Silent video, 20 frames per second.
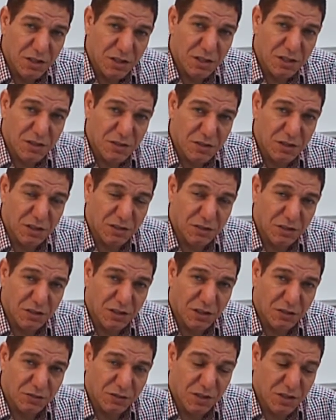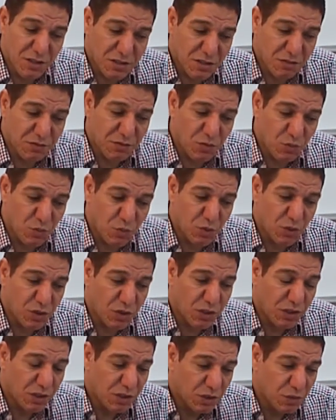started after the Civil War,
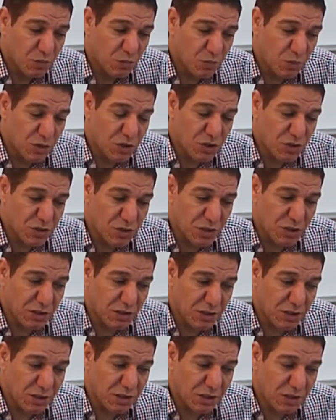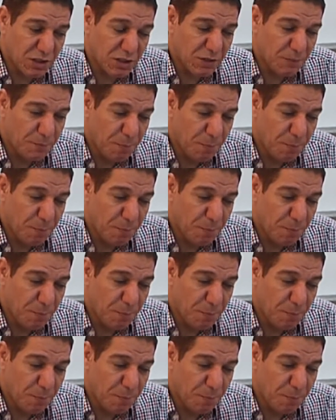which started in